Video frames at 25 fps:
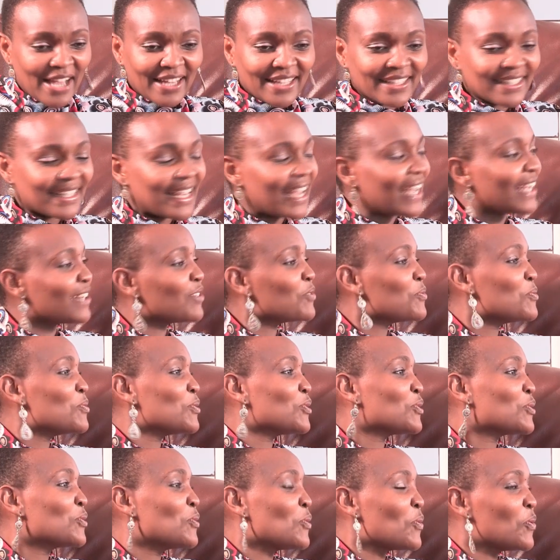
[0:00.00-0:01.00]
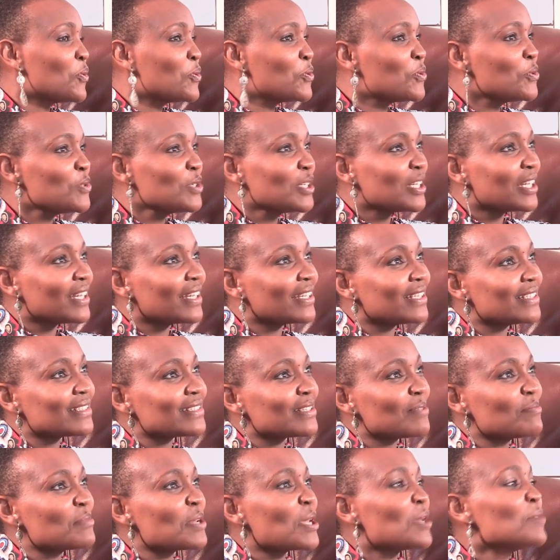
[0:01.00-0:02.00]
I would go,
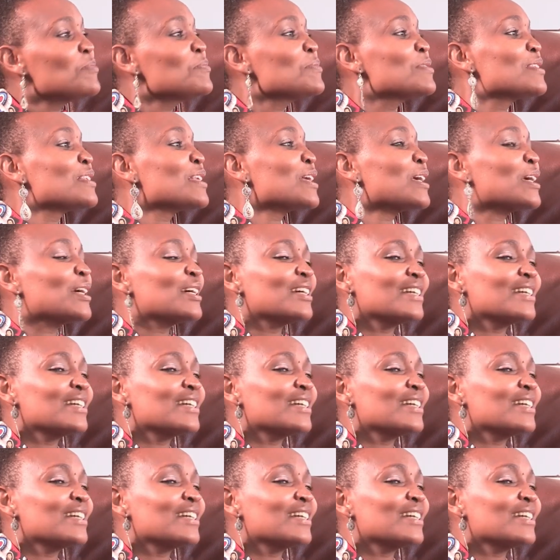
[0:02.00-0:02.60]
sometimes